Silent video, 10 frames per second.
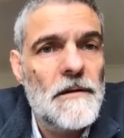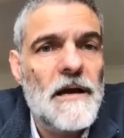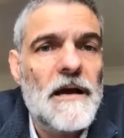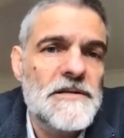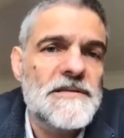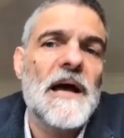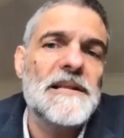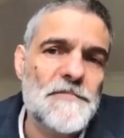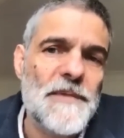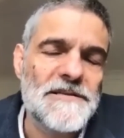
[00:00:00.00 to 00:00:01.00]
our design
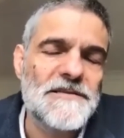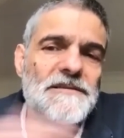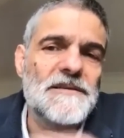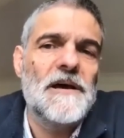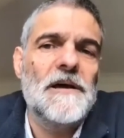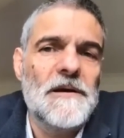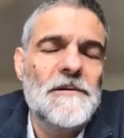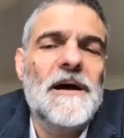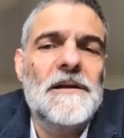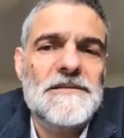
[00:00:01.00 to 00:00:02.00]
space is,
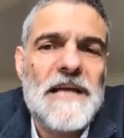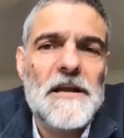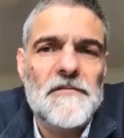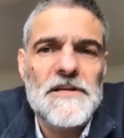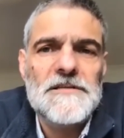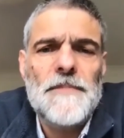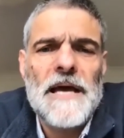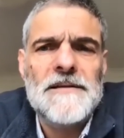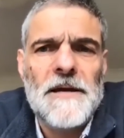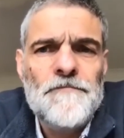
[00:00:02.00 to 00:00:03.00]
understanding of it is
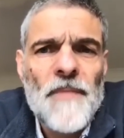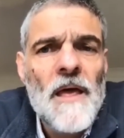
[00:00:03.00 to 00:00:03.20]
better.